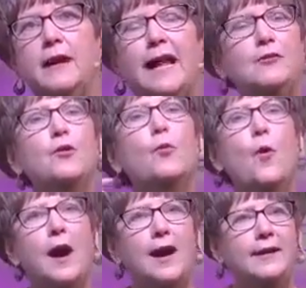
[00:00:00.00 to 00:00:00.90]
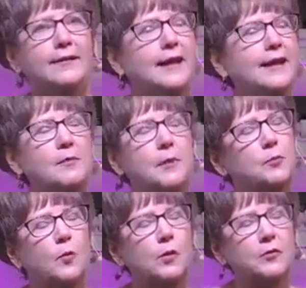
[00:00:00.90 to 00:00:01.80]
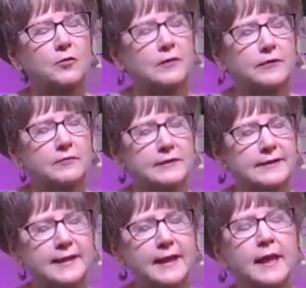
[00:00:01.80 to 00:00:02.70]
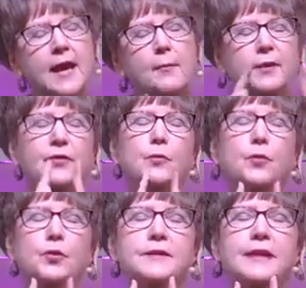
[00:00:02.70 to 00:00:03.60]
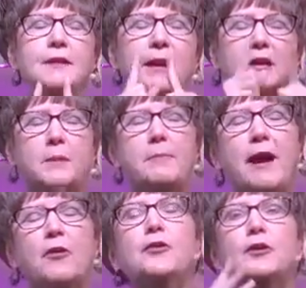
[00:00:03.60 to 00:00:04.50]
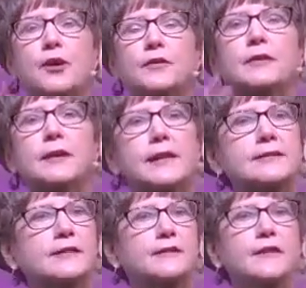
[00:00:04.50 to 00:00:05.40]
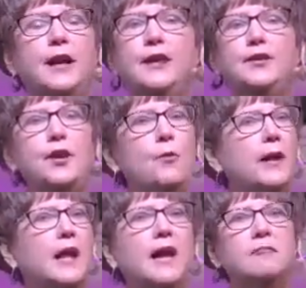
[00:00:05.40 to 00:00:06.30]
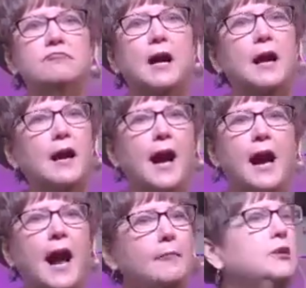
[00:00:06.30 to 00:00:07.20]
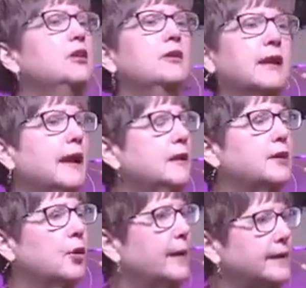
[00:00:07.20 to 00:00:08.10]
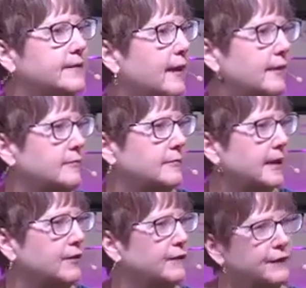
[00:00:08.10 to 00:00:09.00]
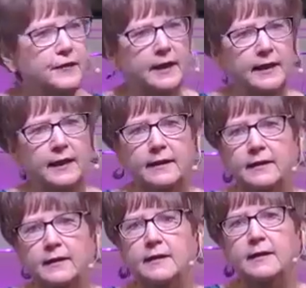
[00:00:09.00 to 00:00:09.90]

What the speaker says: I don't know why, I can't remember what we were literally saying, but the words came out of my mouth along the lines of, you know what, I'm good, I could go anytime. I don't feel like I